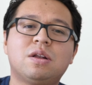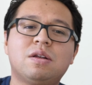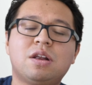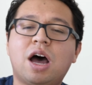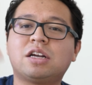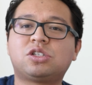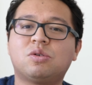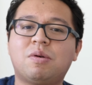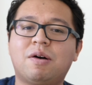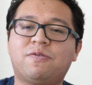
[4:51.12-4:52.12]
not
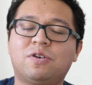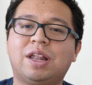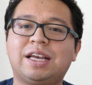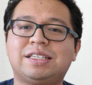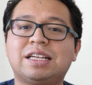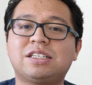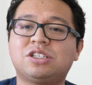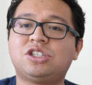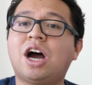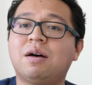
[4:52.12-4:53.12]
show up for like
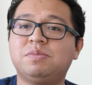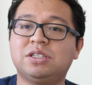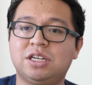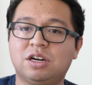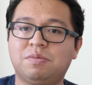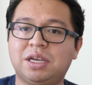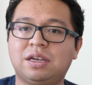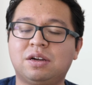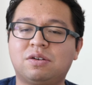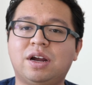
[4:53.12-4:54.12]
dentist jobs near
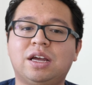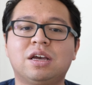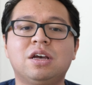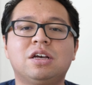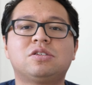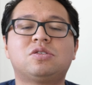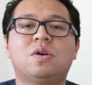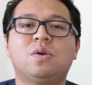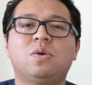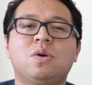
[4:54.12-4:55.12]
me, right?
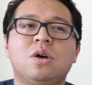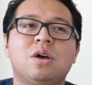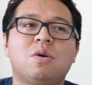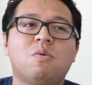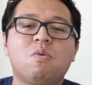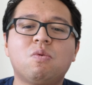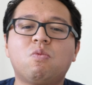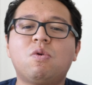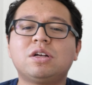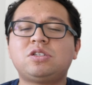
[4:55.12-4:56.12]
So
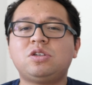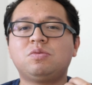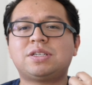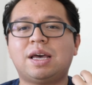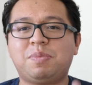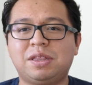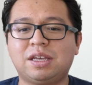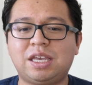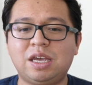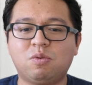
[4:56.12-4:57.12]
once you type in the
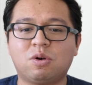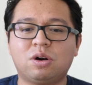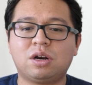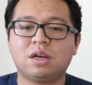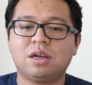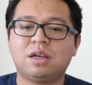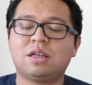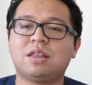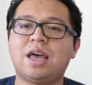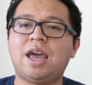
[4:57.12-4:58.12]
keyword
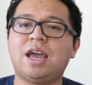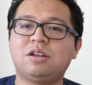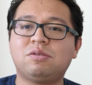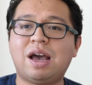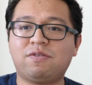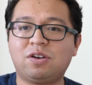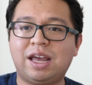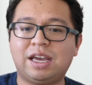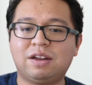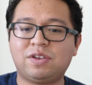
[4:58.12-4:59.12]
and you have your
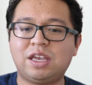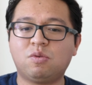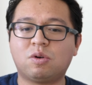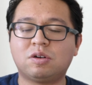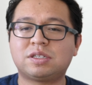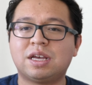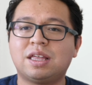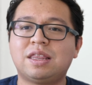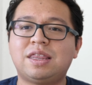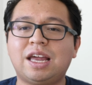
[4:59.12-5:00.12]
negative keywords,
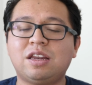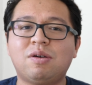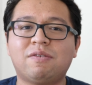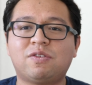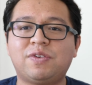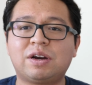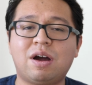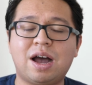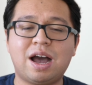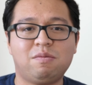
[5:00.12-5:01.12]
then you have to figure
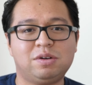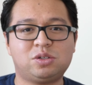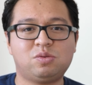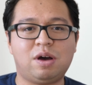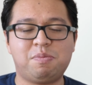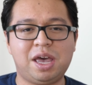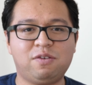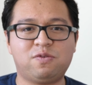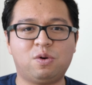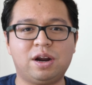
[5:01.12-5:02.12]
out how much do I pay
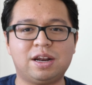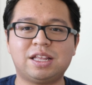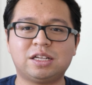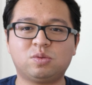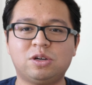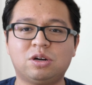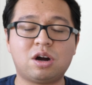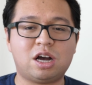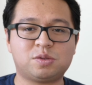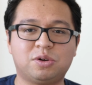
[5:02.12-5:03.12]
for it? And that's where your
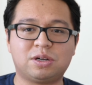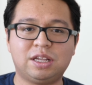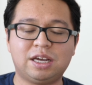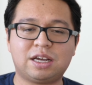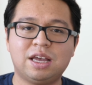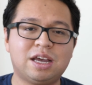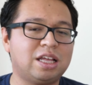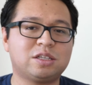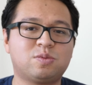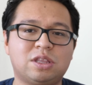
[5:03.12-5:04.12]
cost per click, and
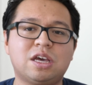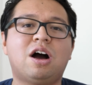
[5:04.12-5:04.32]
that's where the